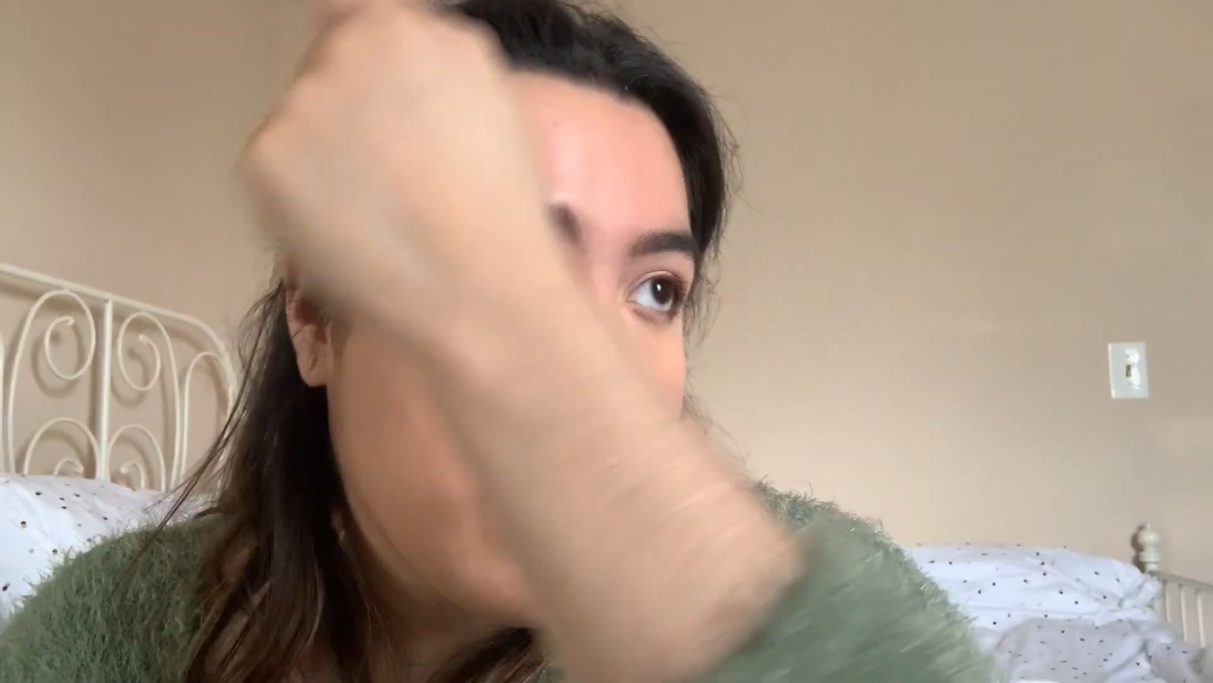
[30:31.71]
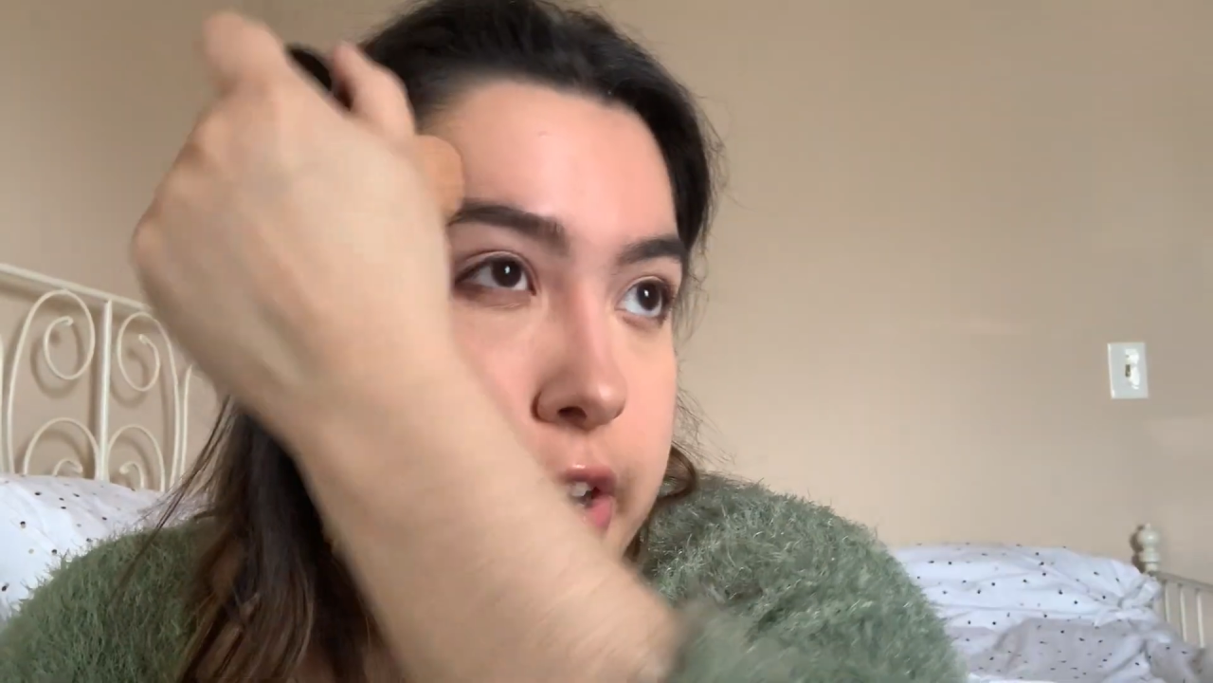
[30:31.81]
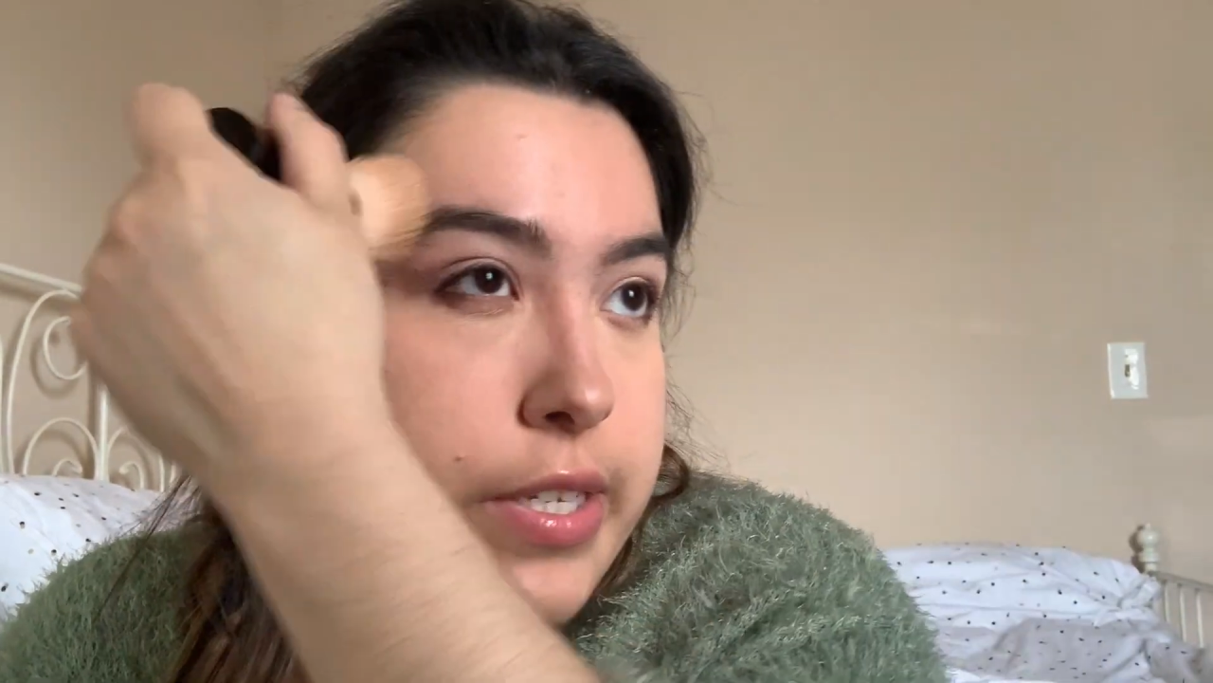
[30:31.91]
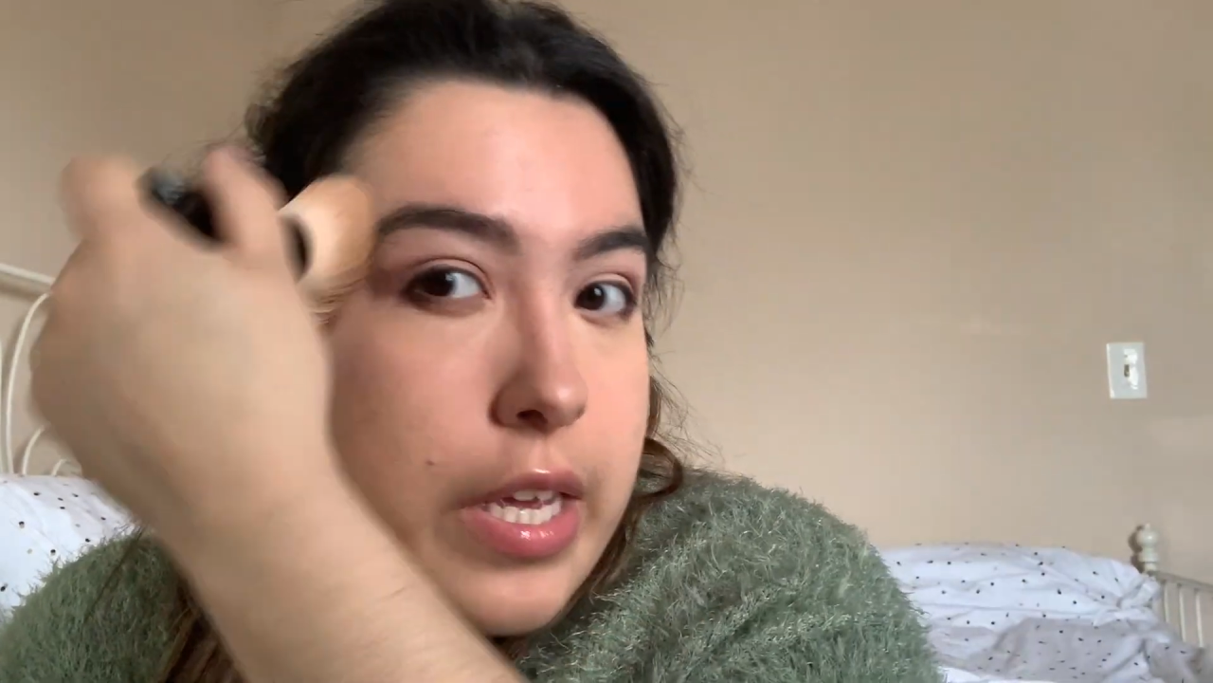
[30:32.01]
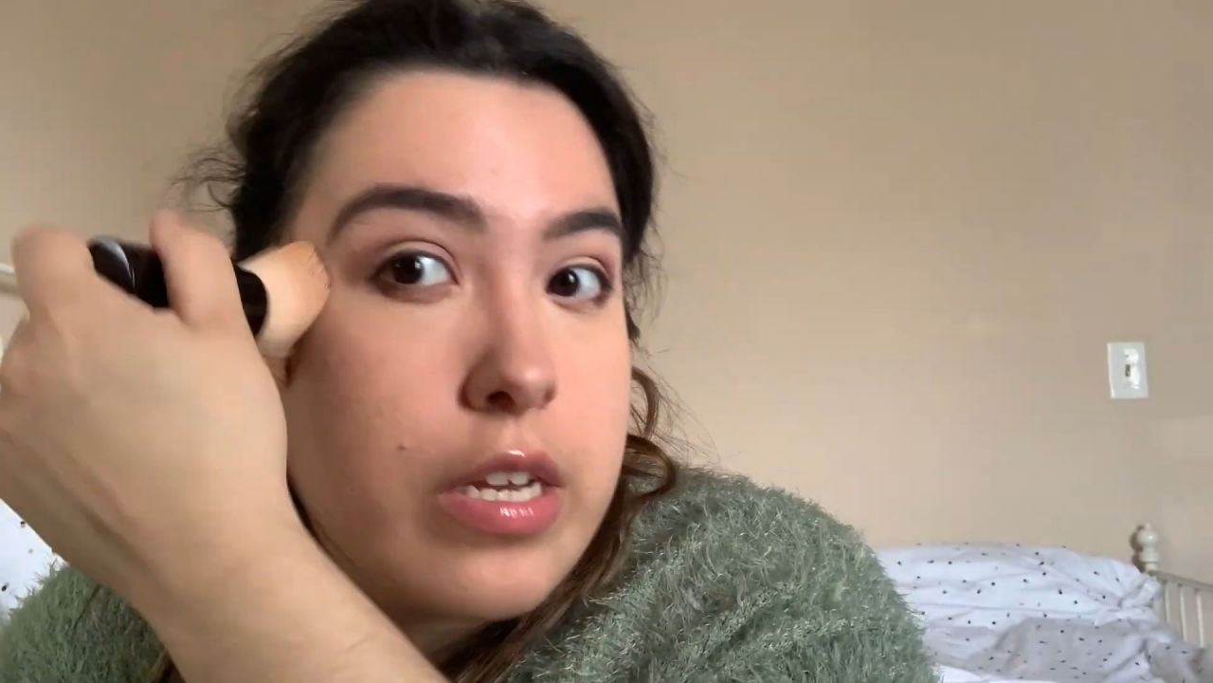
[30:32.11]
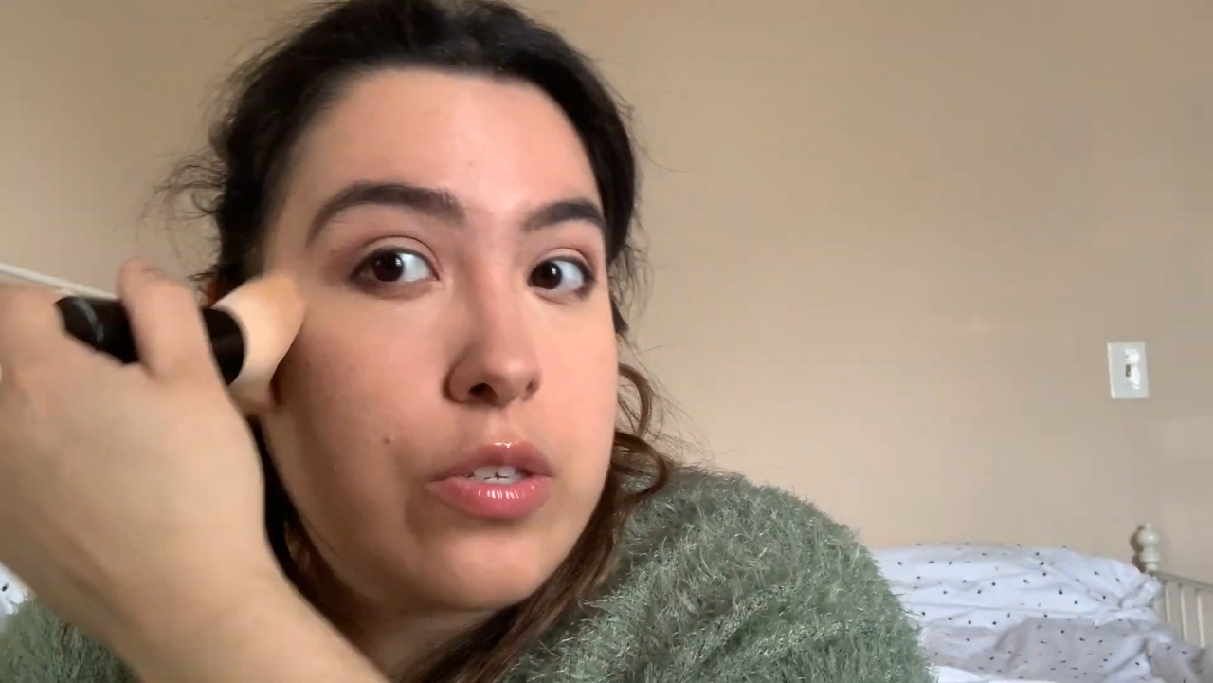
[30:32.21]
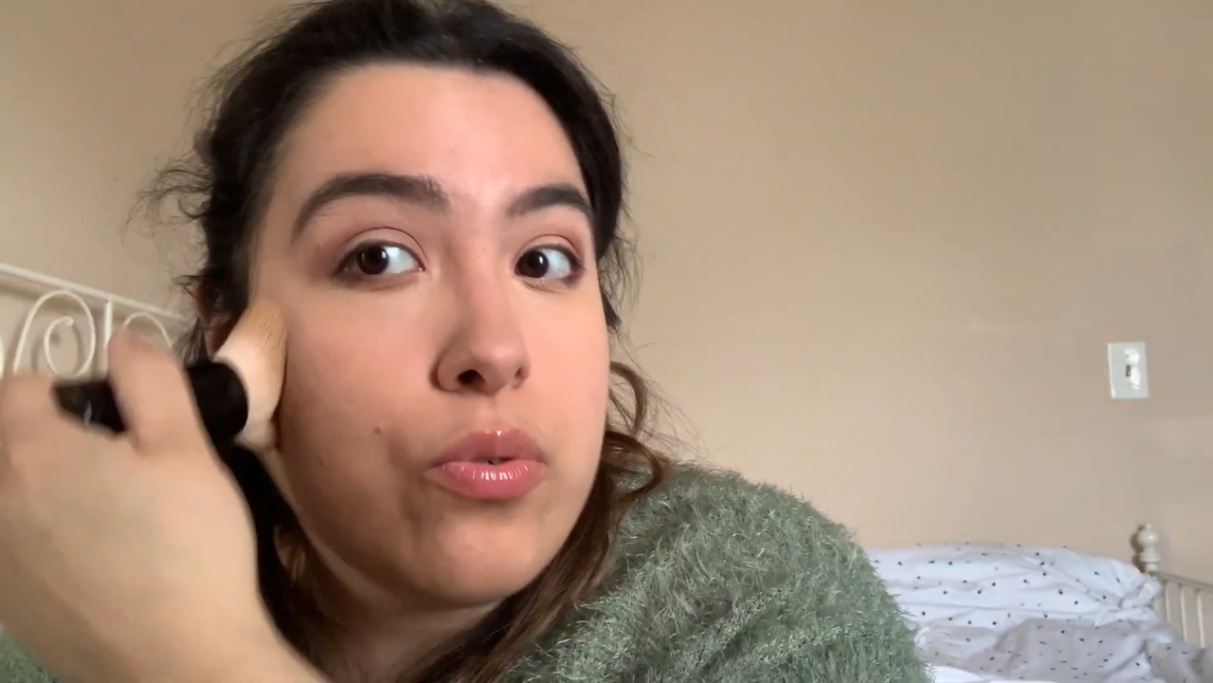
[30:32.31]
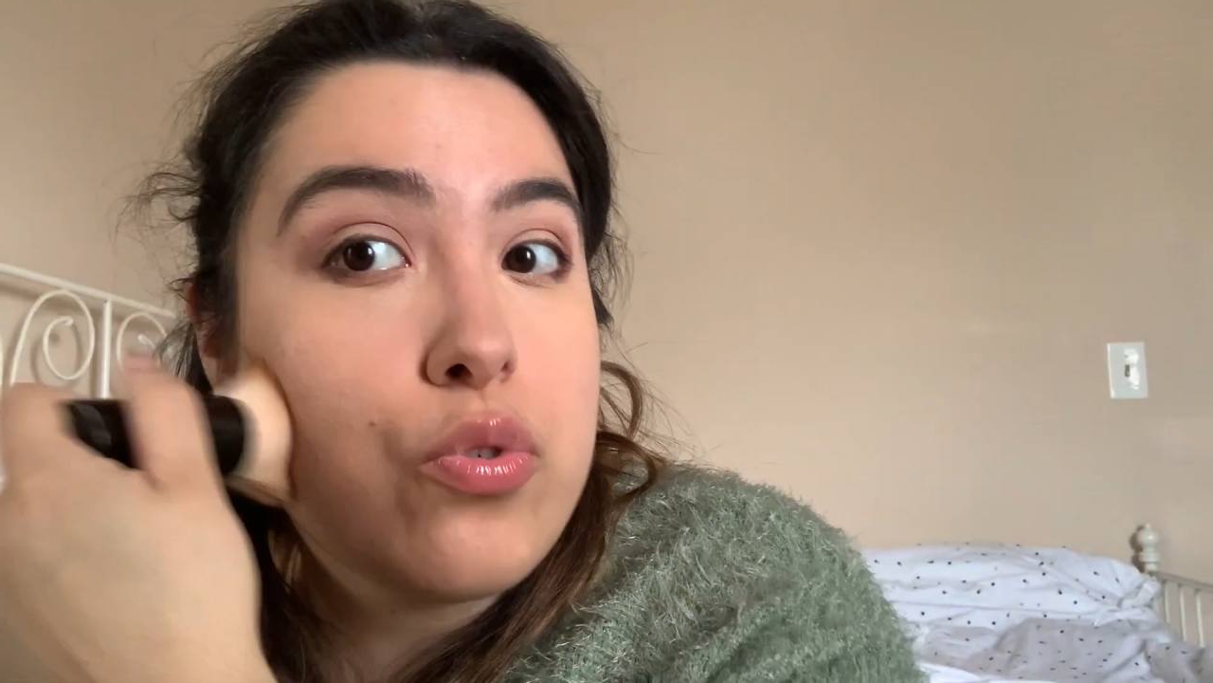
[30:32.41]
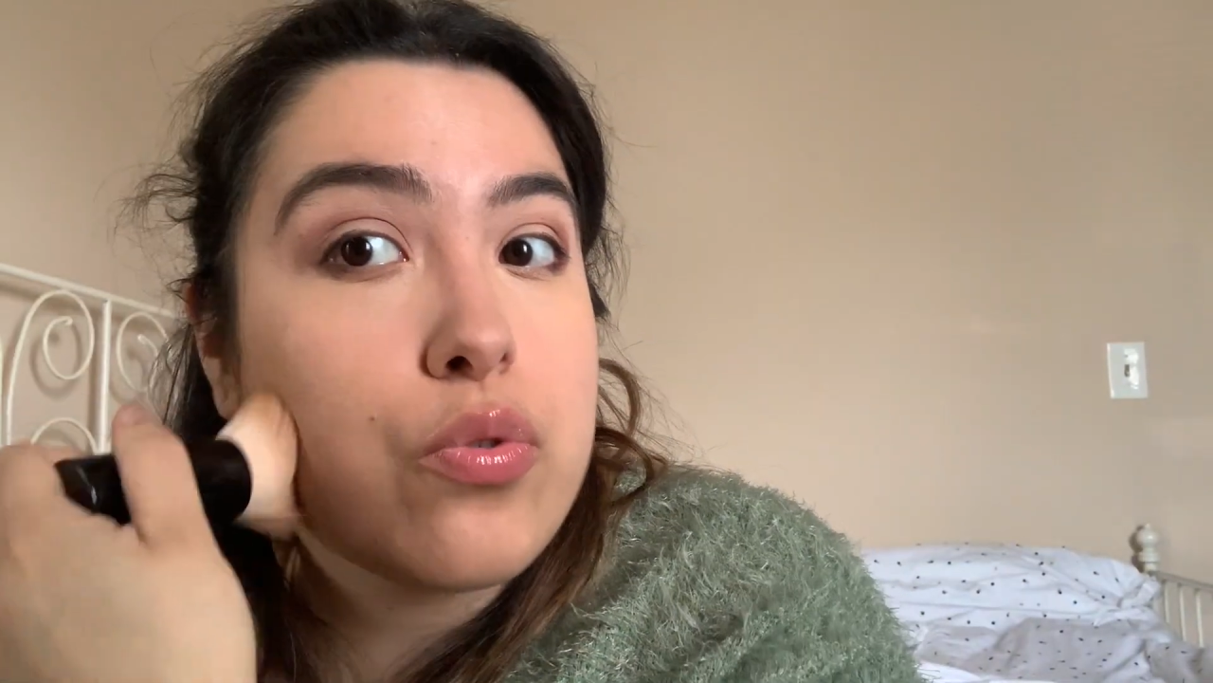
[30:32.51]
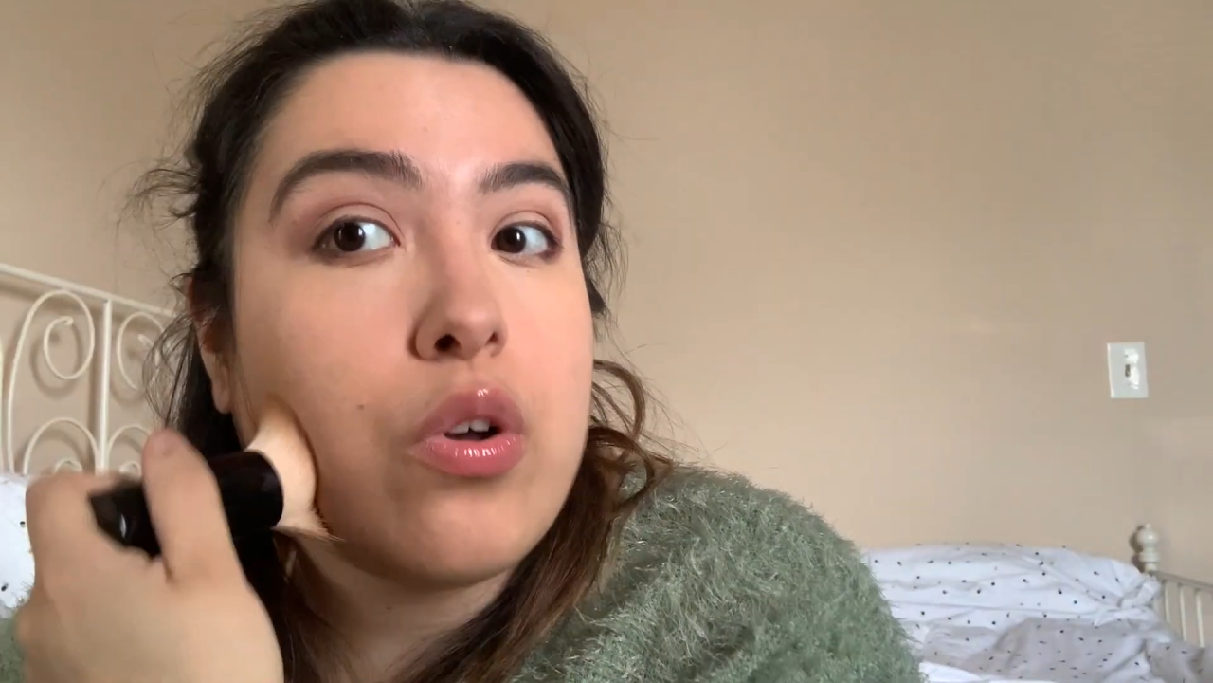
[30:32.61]
her skin is
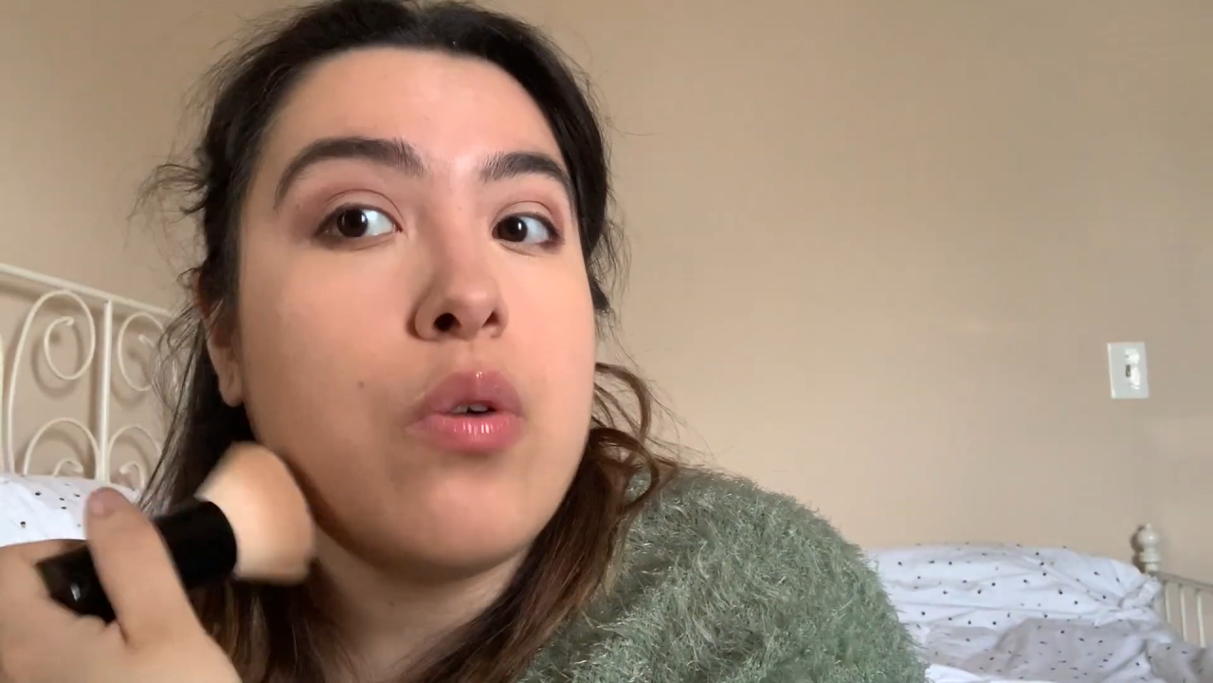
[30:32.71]
neutral,